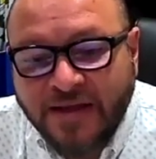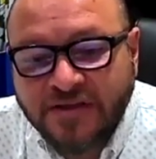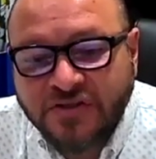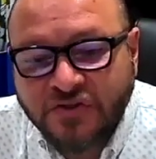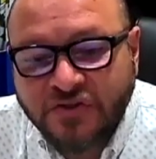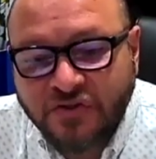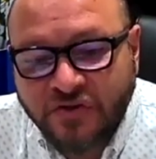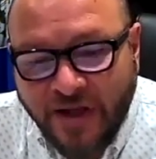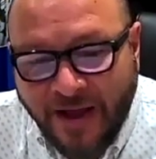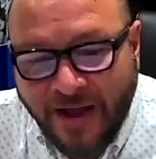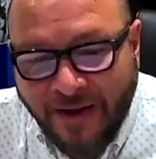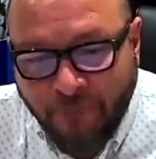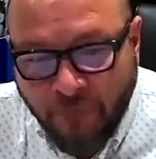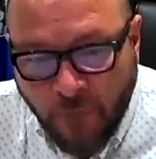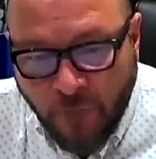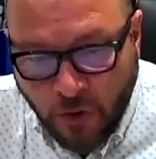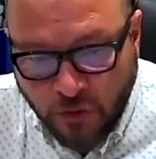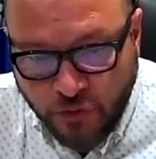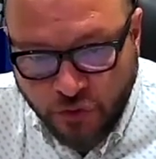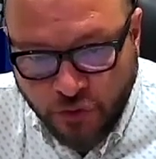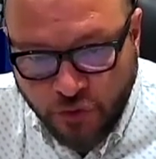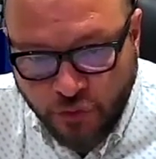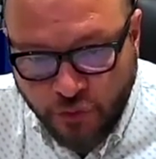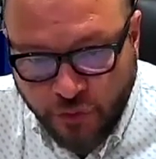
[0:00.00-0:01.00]
as to the
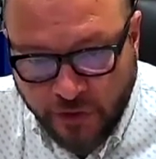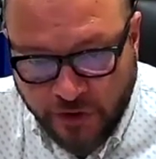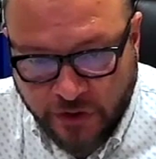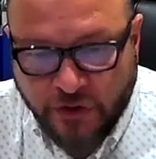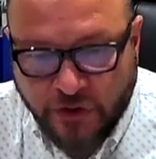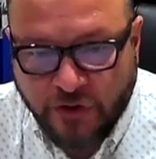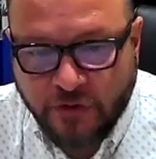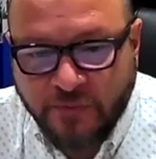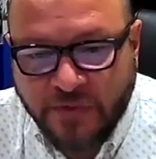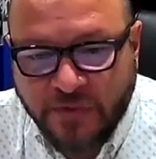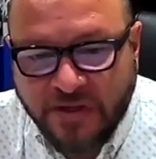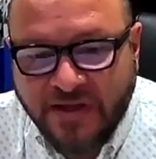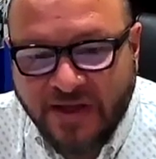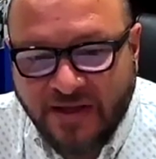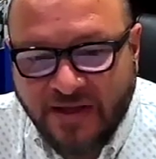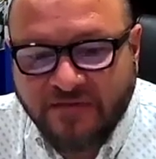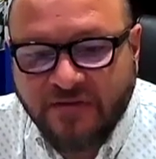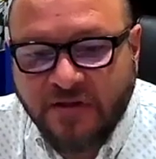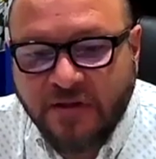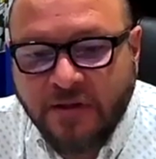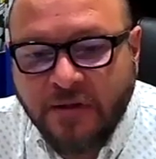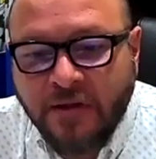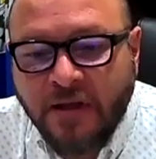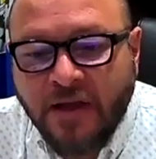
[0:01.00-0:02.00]
amount we're going to be
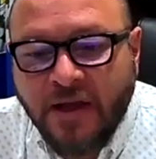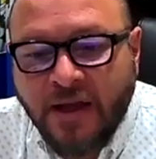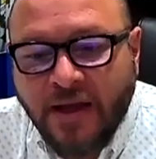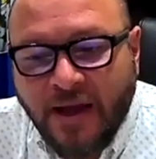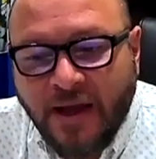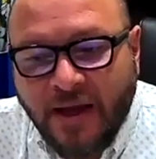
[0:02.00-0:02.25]
getting.